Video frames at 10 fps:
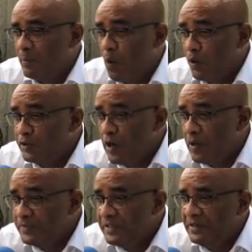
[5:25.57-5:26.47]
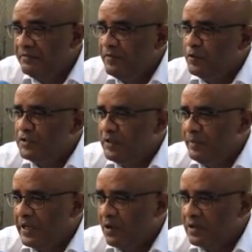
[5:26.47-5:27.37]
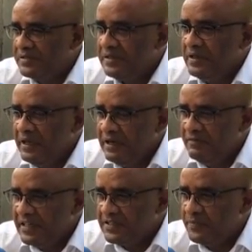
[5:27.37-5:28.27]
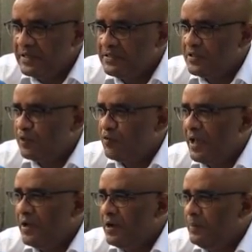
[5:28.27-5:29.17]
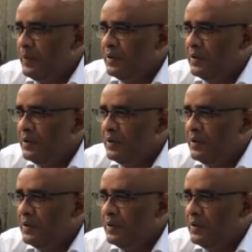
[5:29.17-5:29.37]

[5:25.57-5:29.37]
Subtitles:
more jobs in the future because investments are drying up.